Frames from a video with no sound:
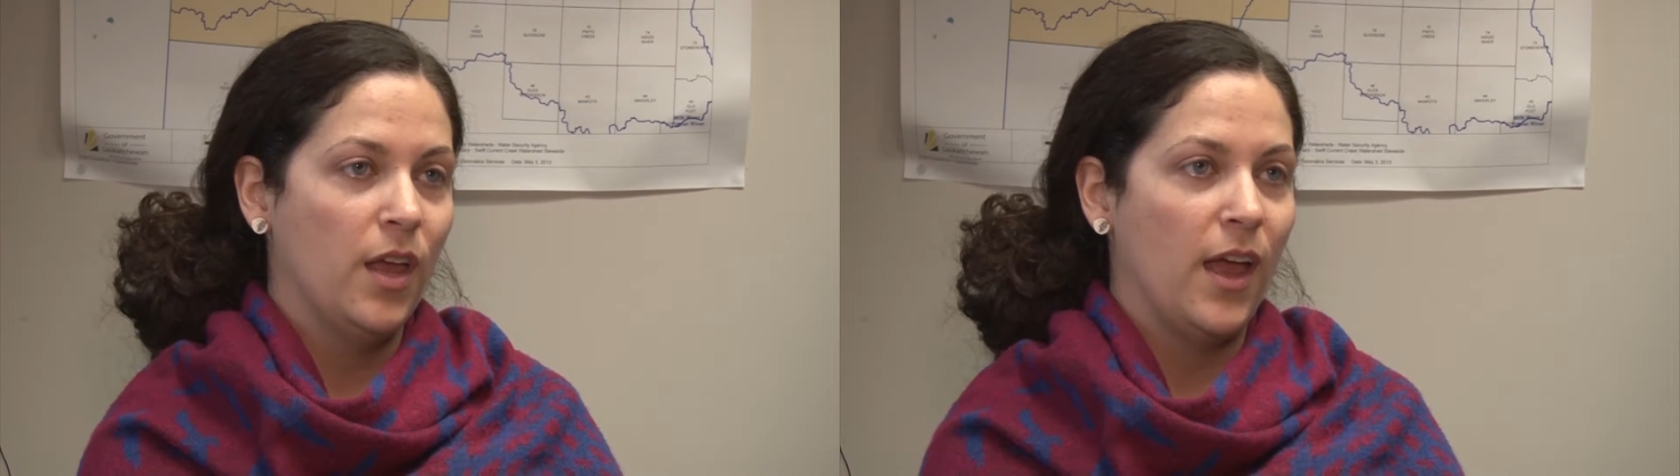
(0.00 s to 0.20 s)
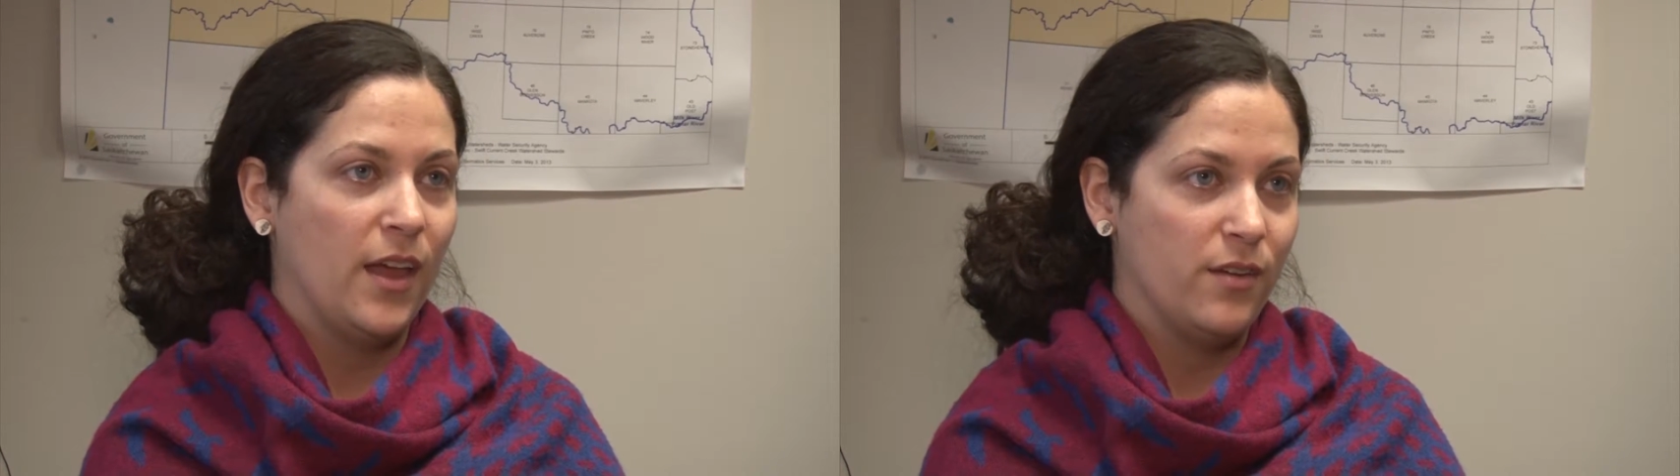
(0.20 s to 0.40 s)

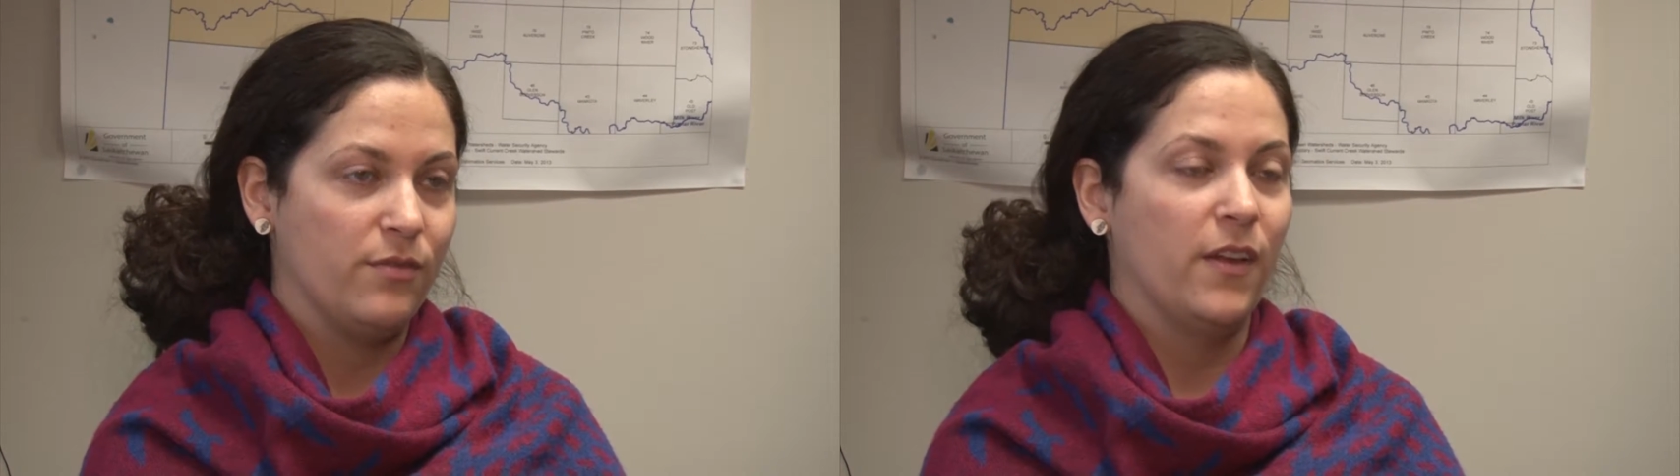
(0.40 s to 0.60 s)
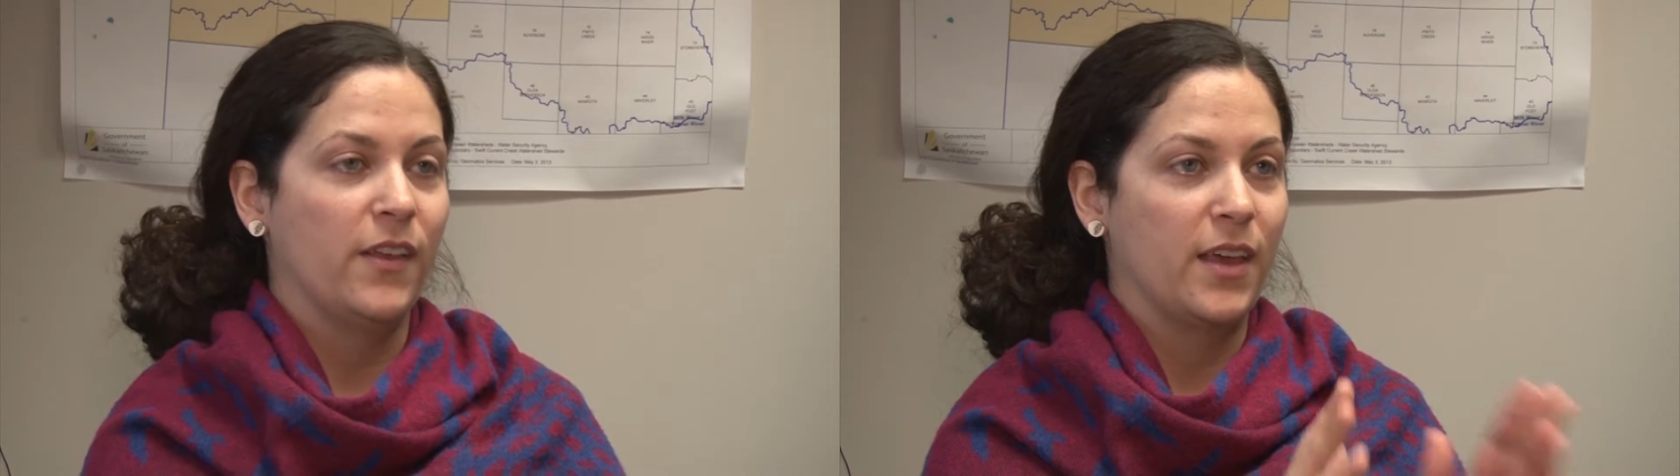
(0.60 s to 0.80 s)
and
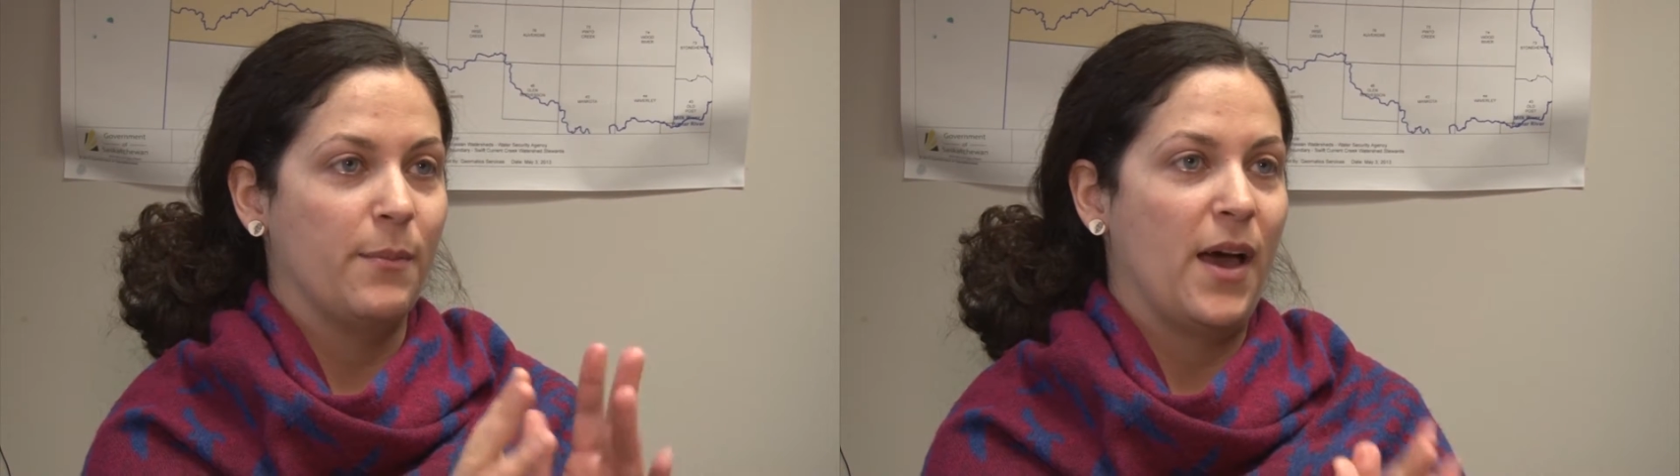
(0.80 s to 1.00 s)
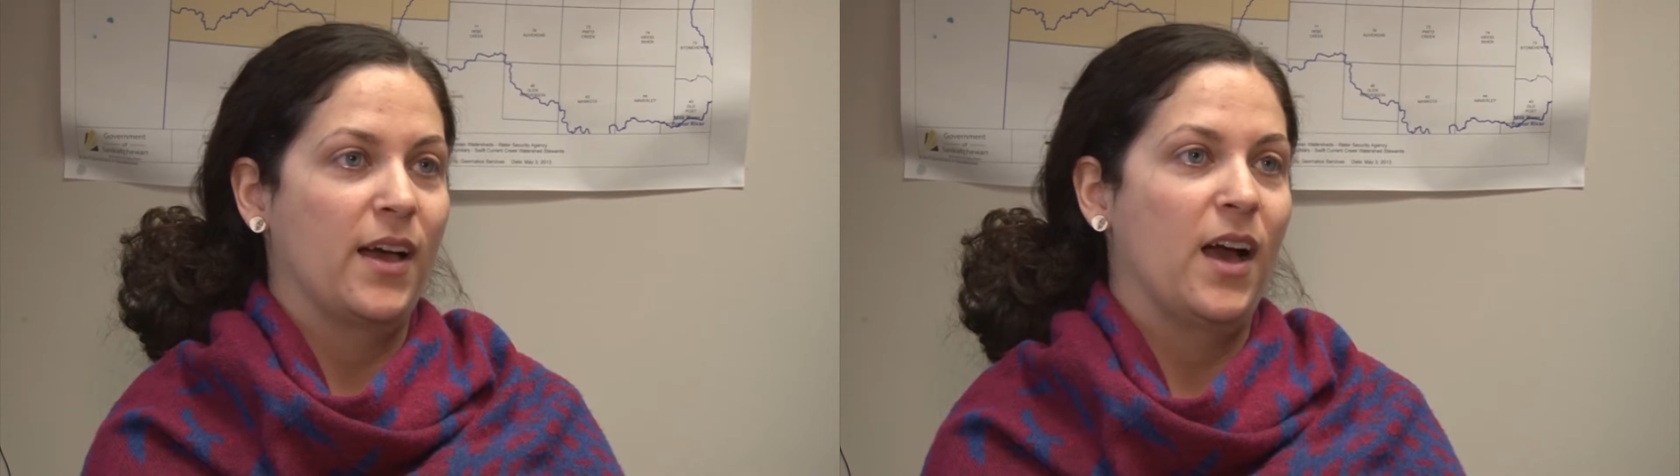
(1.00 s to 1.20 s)
filling it
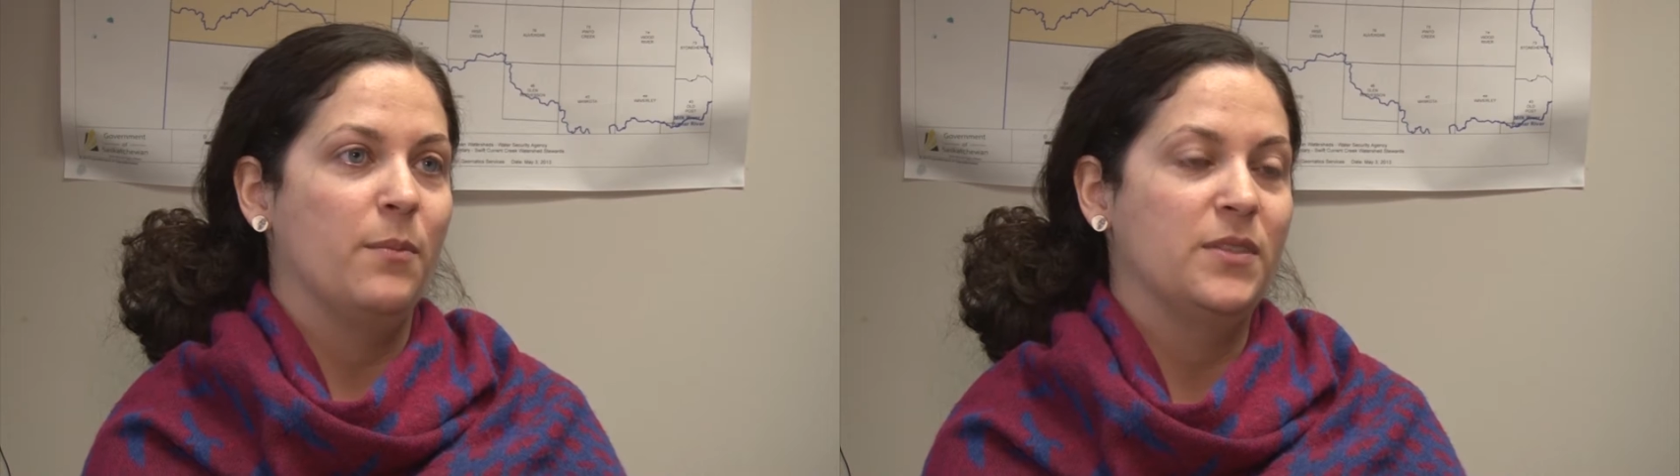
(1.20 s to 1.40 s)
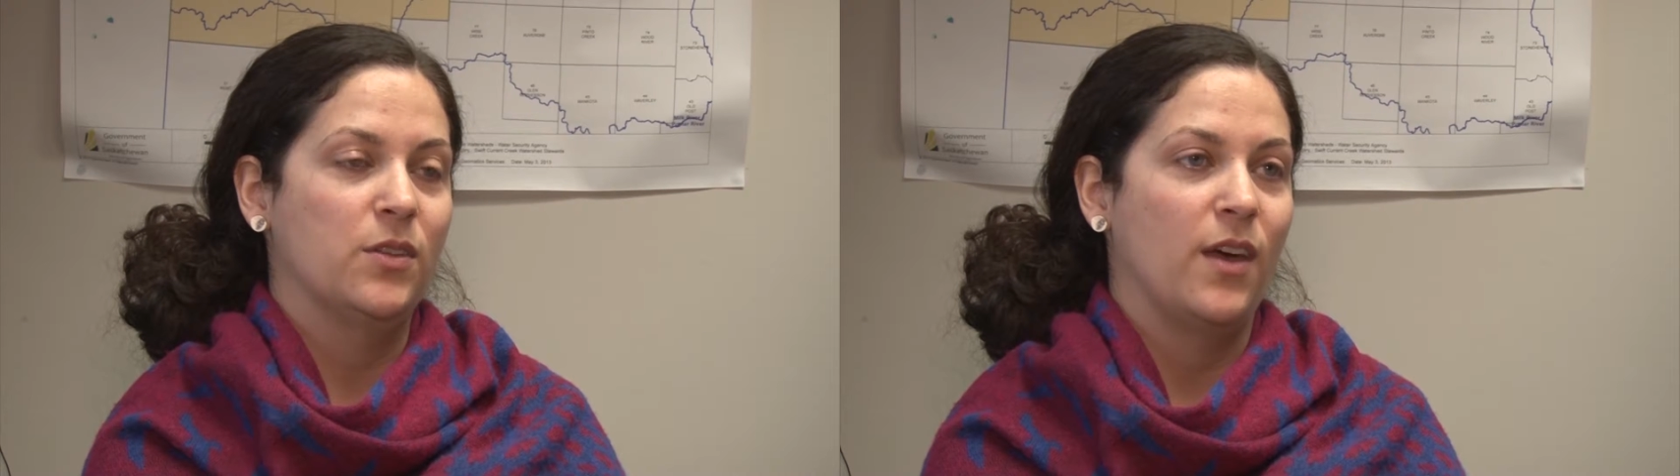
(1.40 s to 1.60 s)
back
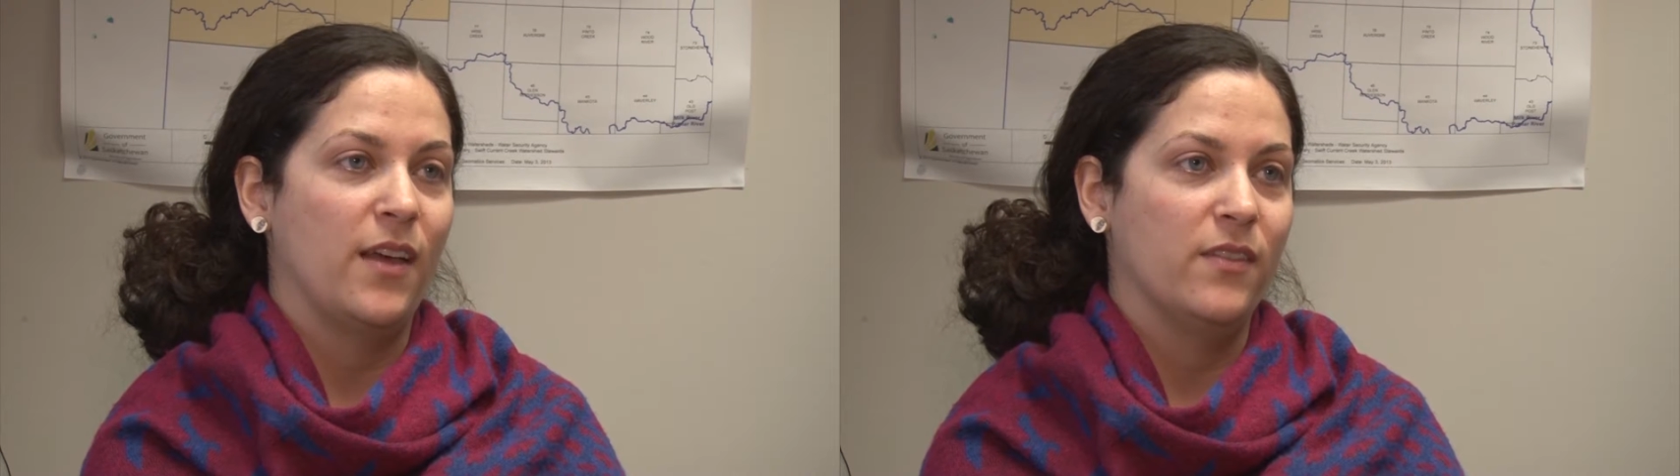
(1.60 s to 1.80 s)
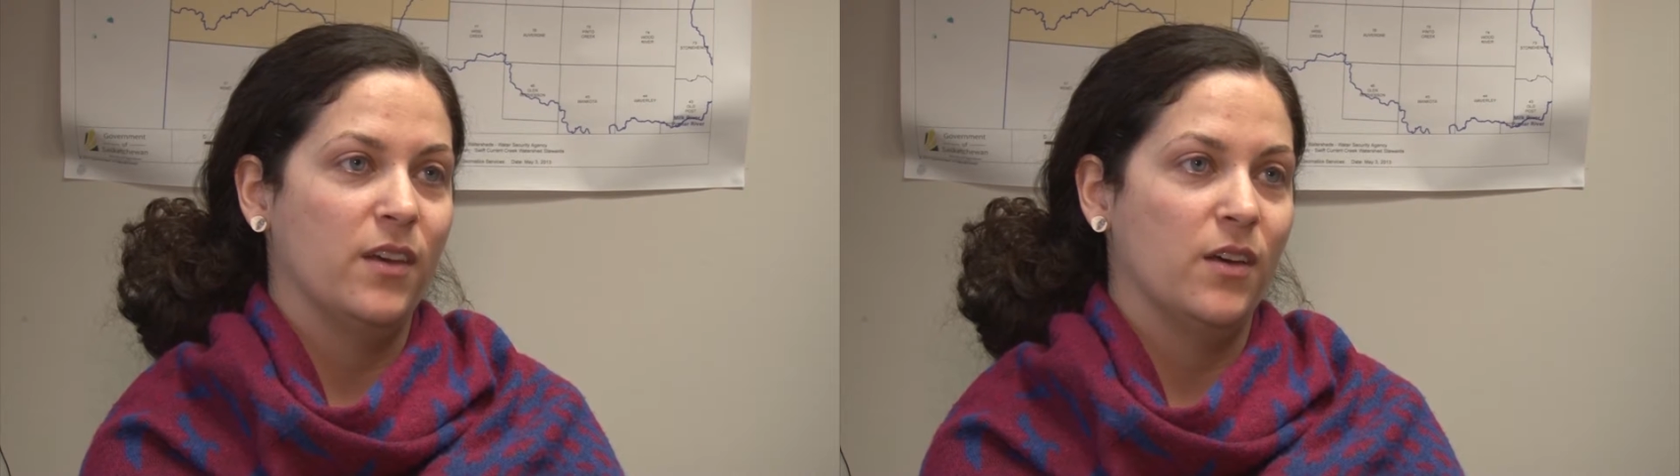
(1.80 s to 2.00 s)
up so
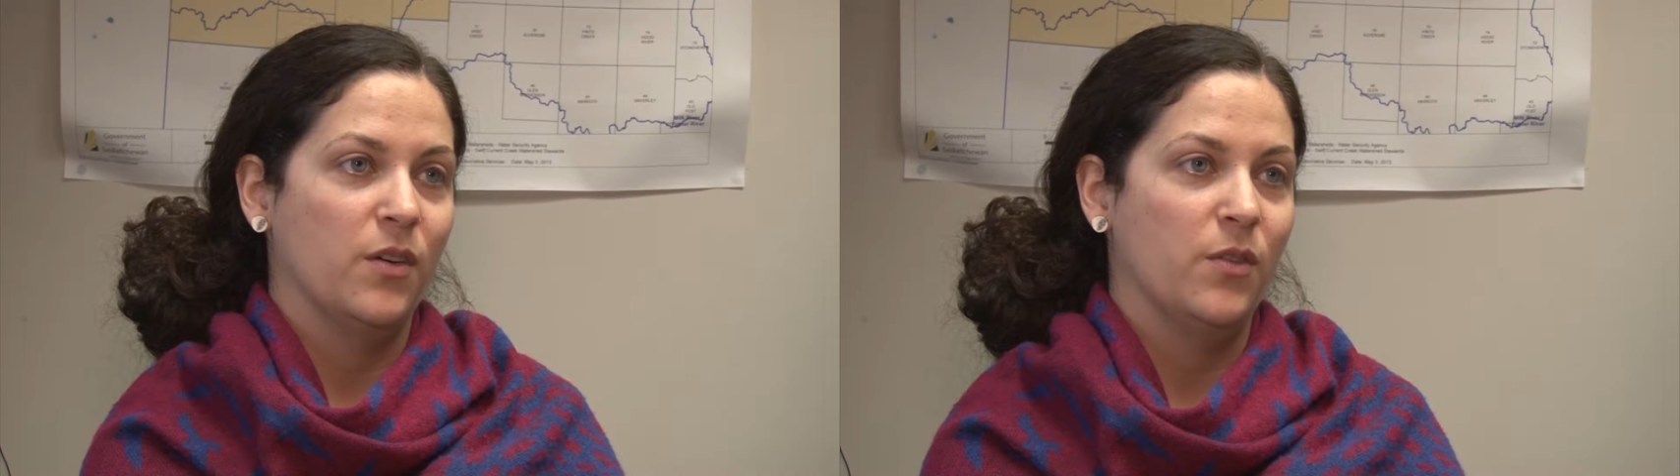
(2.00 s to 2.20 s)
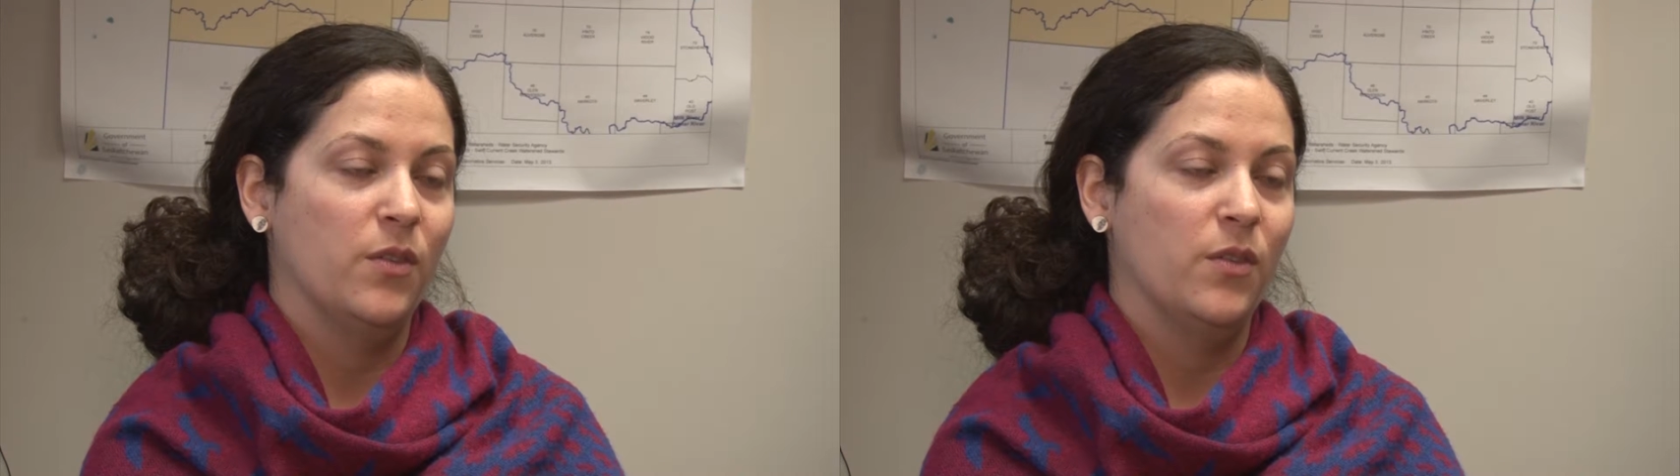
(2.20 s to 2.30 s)
that the